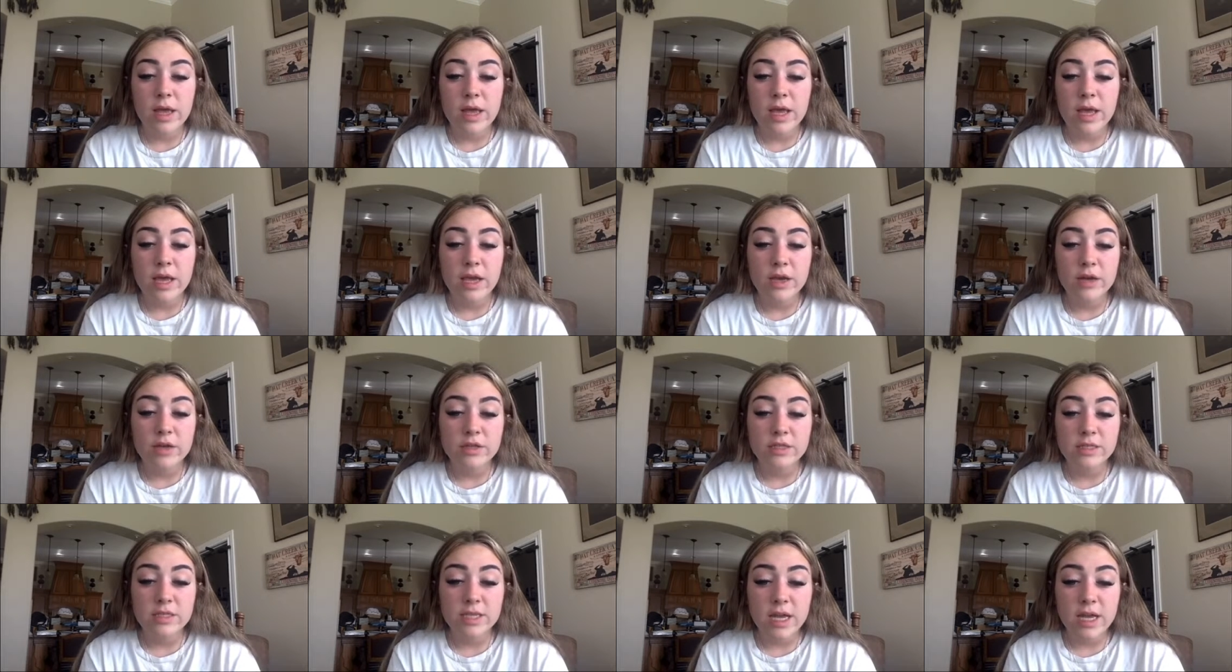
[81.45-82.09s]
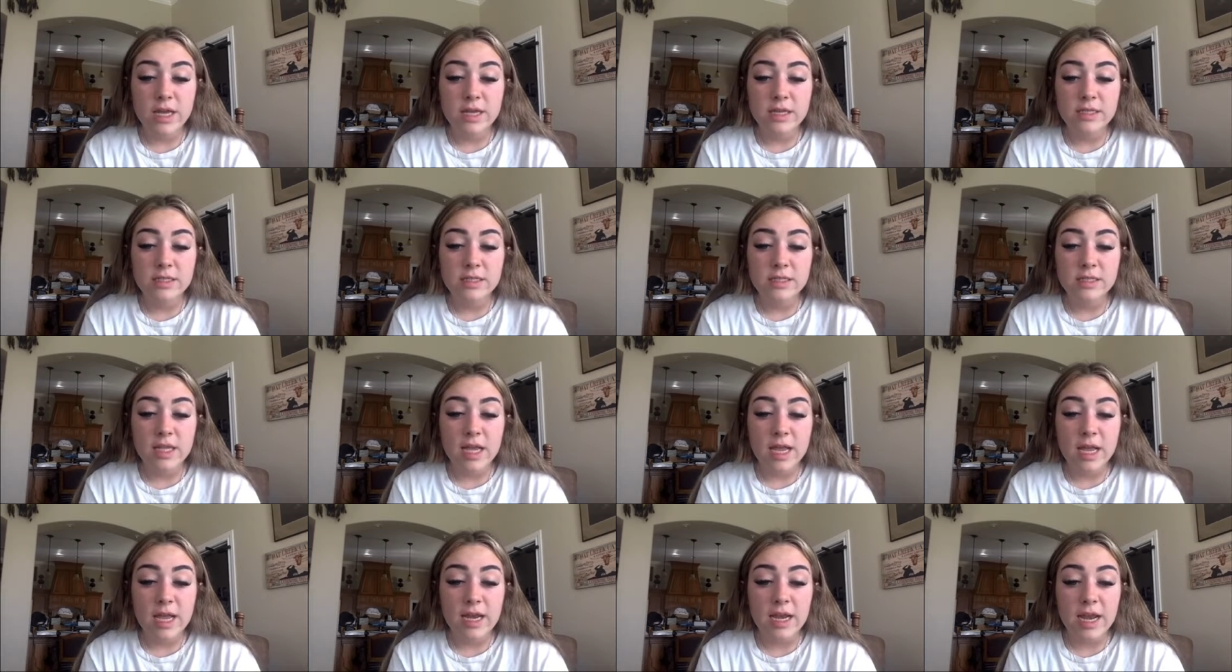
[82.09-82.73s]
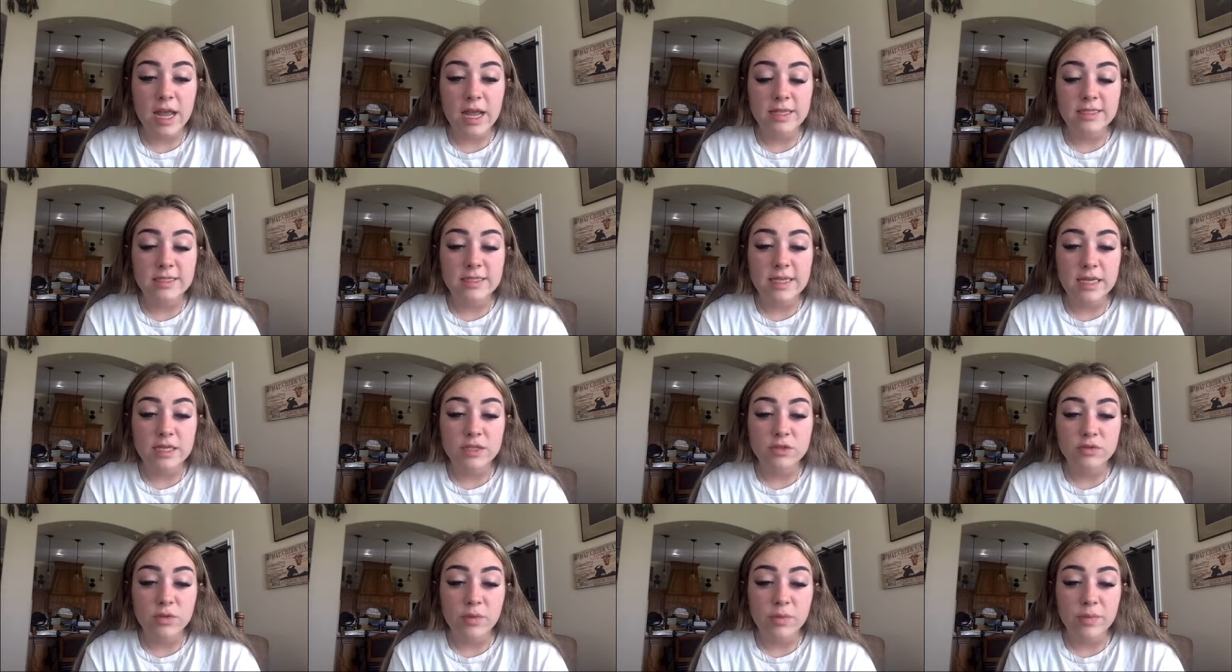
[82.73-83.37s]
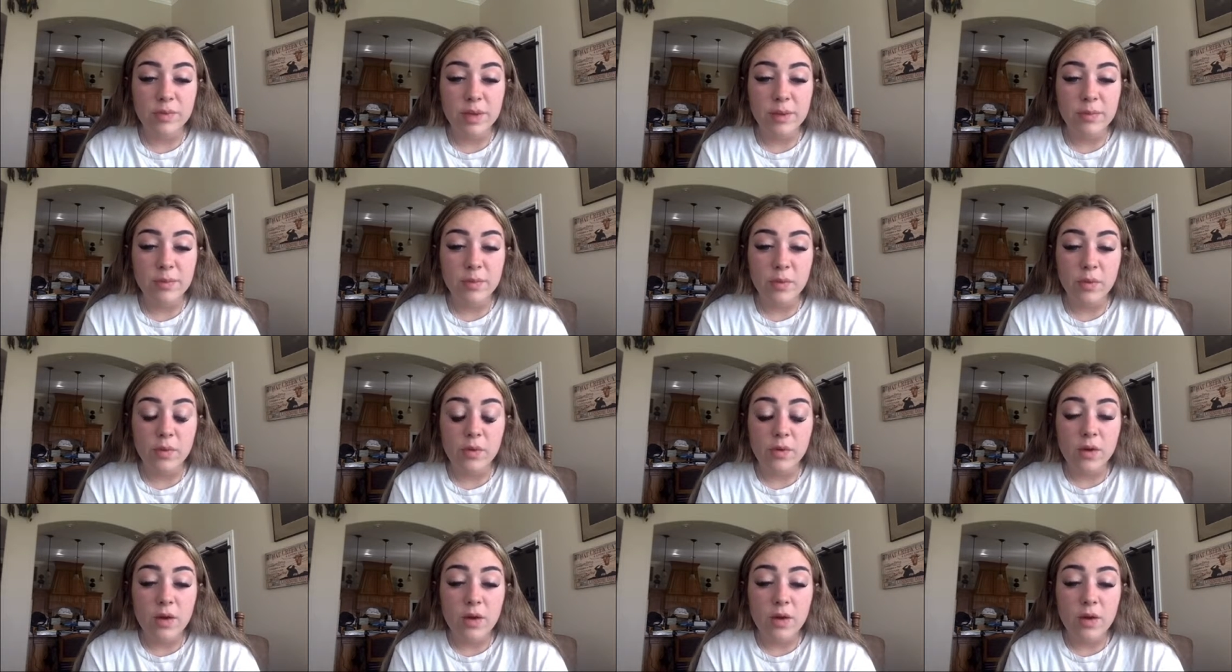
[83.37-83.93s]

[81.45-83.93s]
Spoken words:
intersex, and asexual people.